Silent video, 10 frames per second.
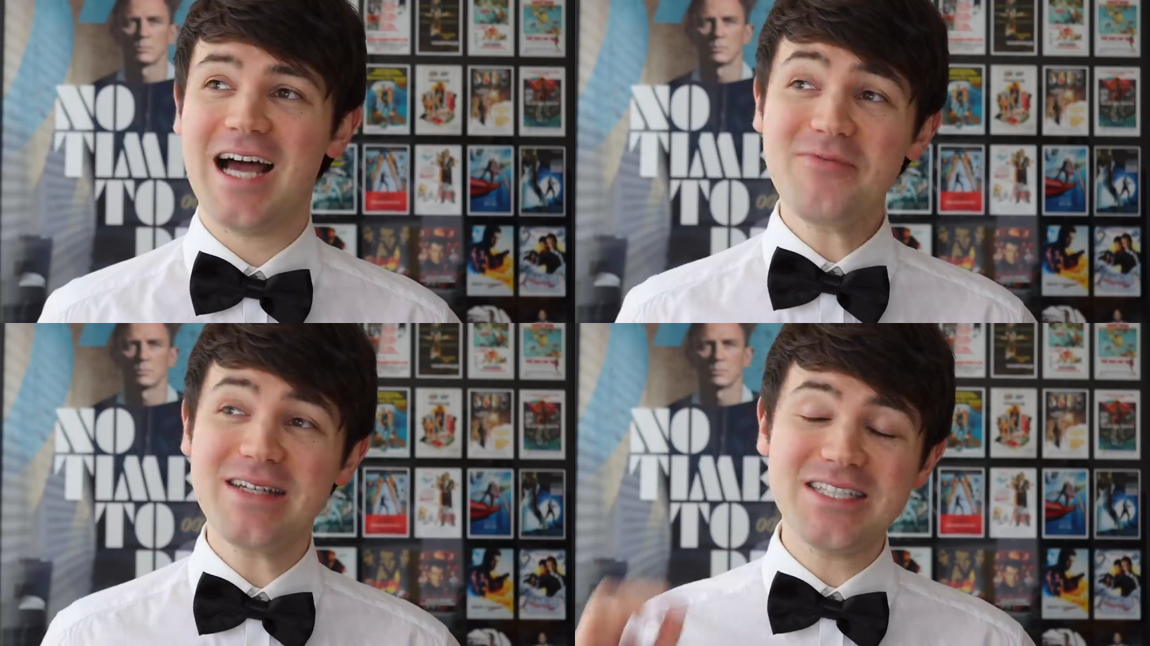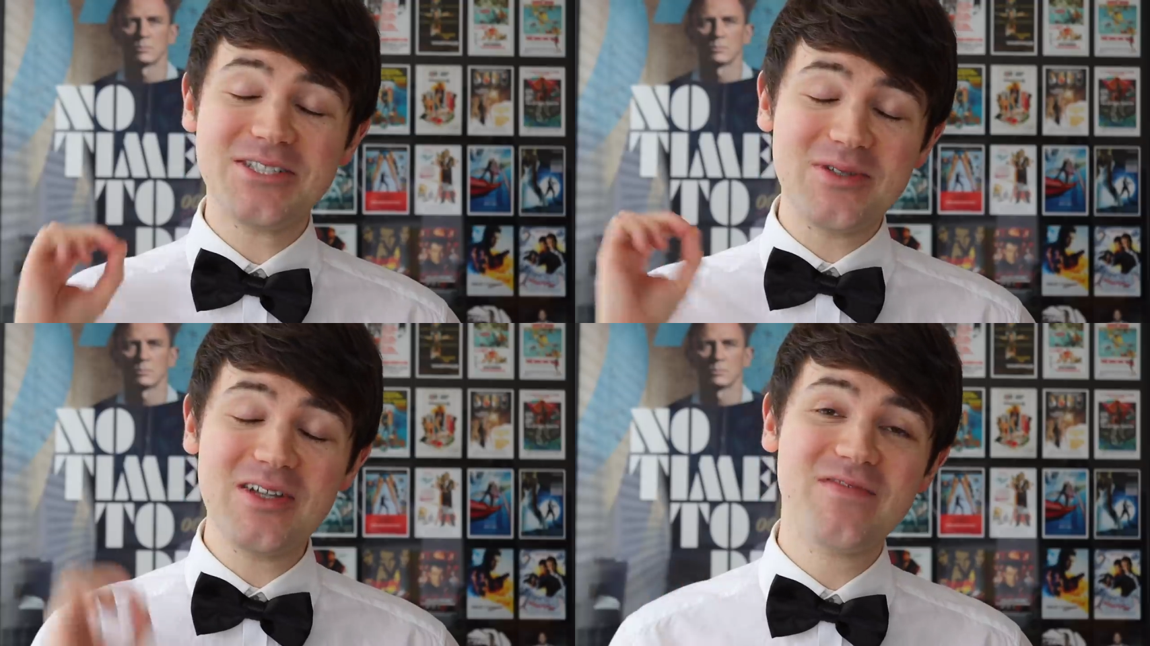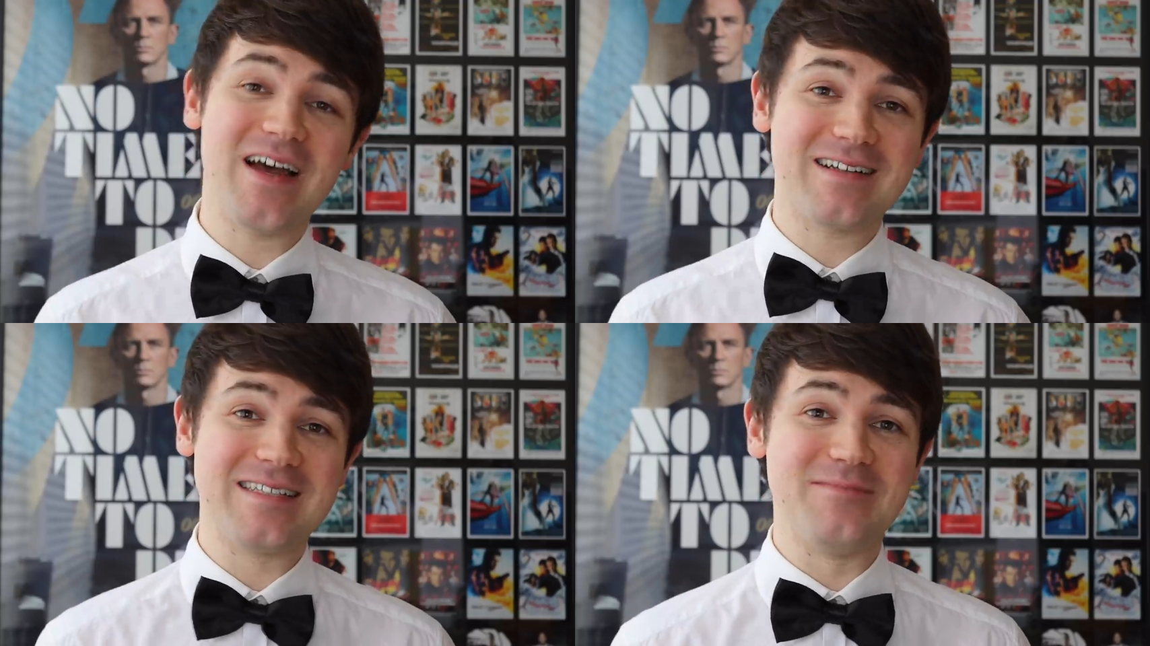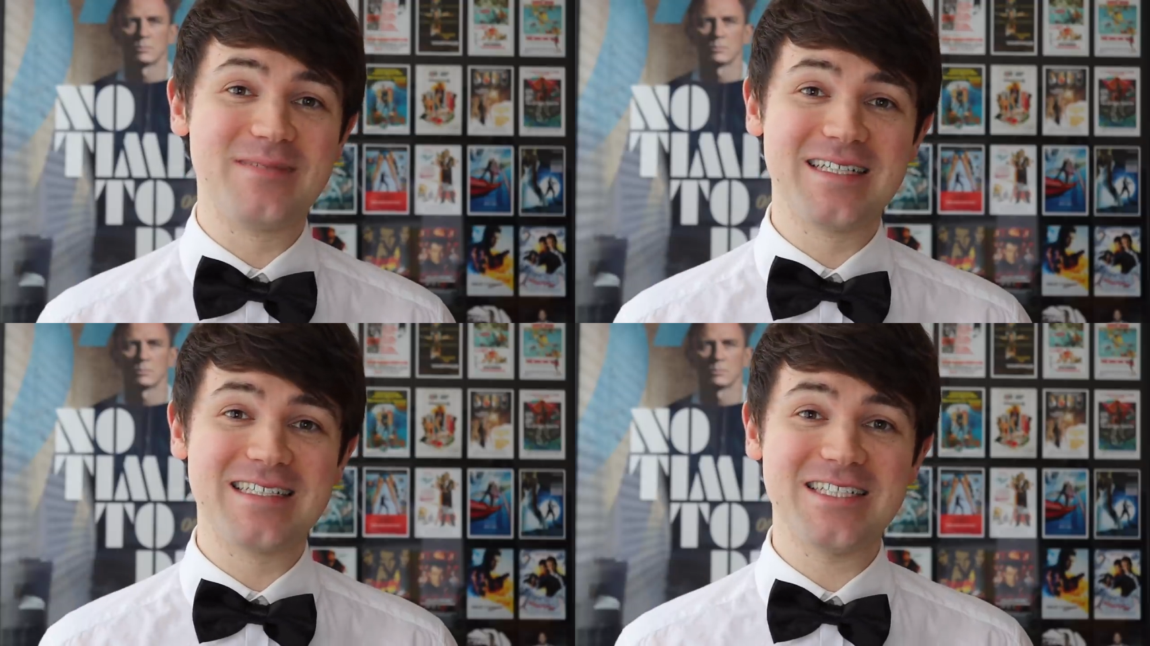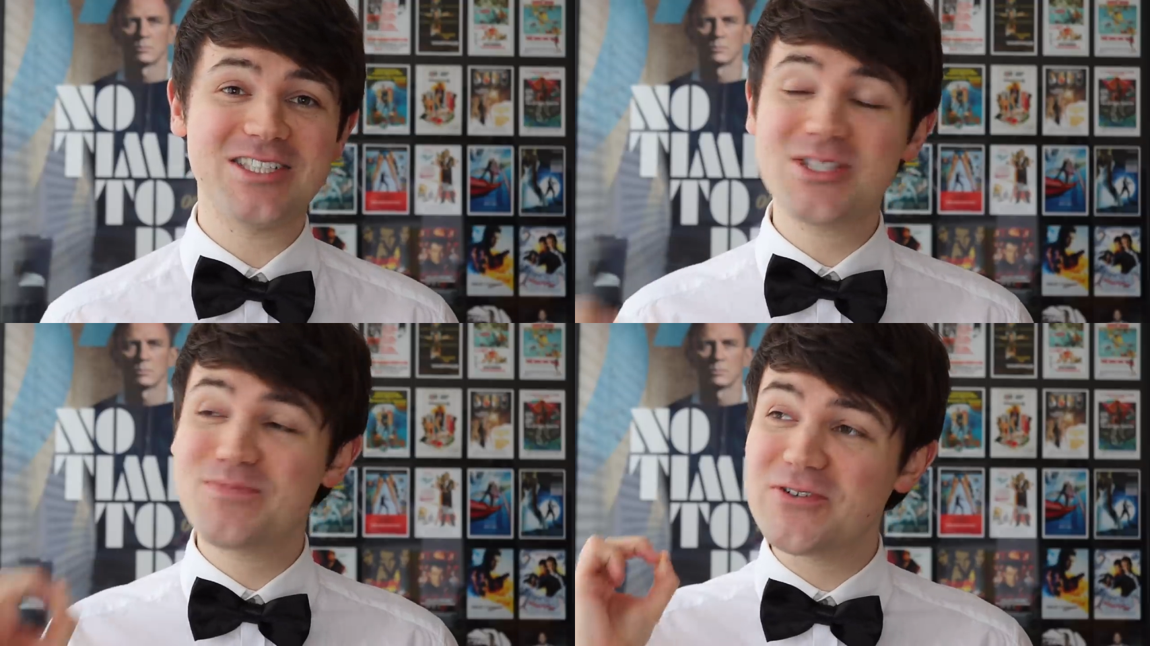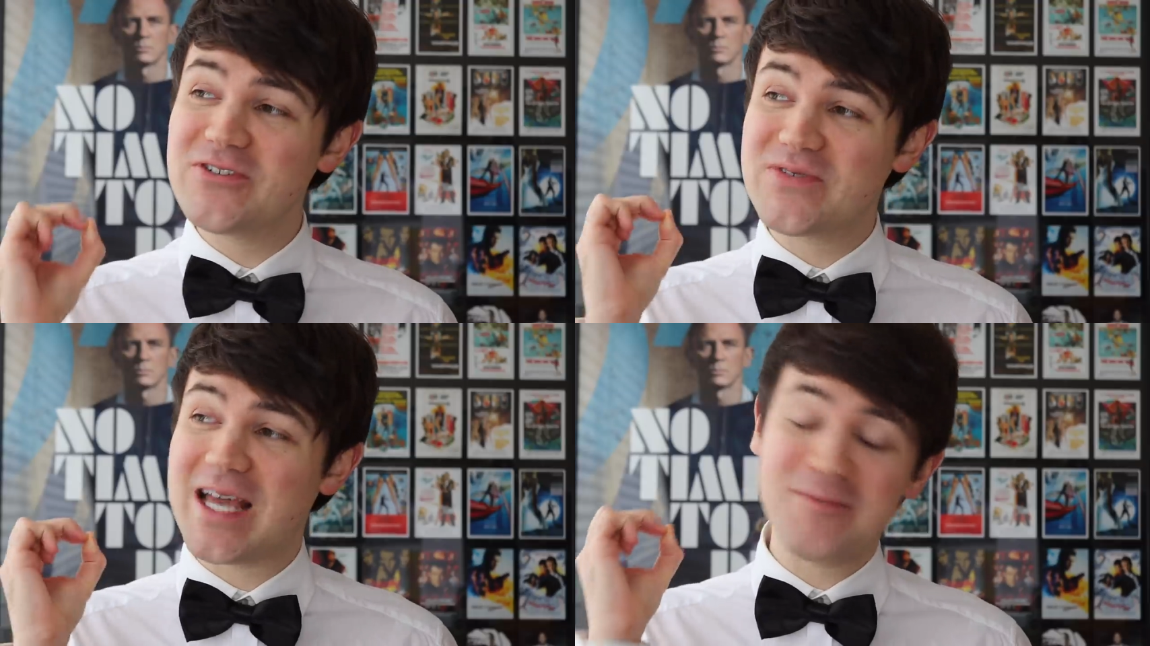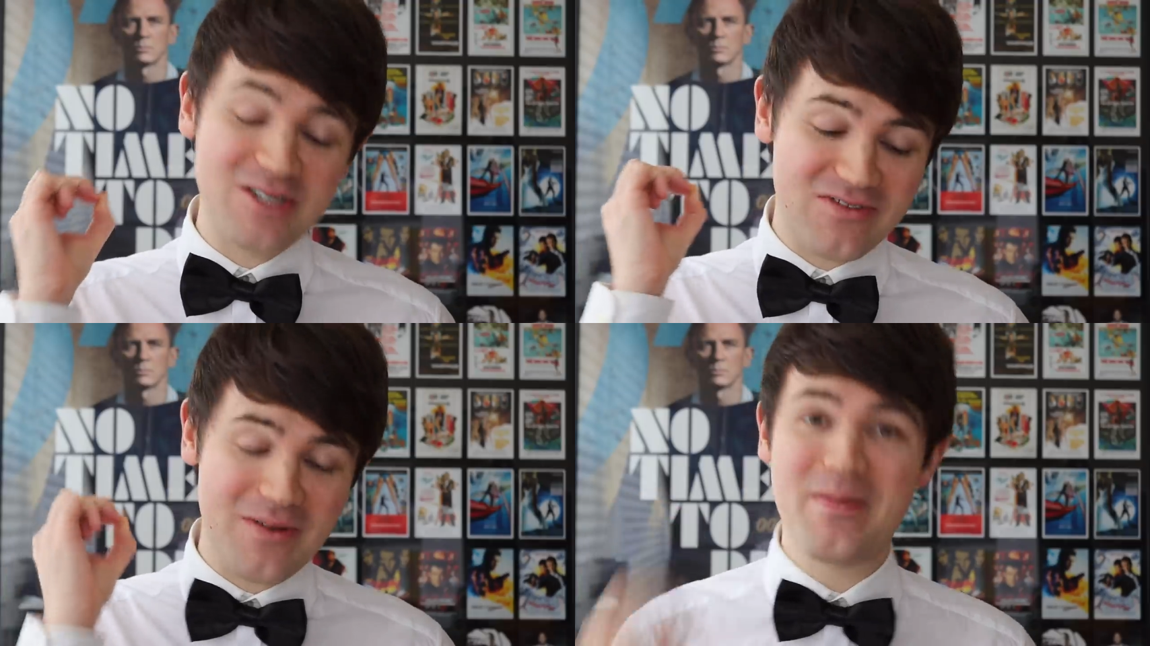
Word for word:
Speaker 1: I really do love that clip because it just proves how much of a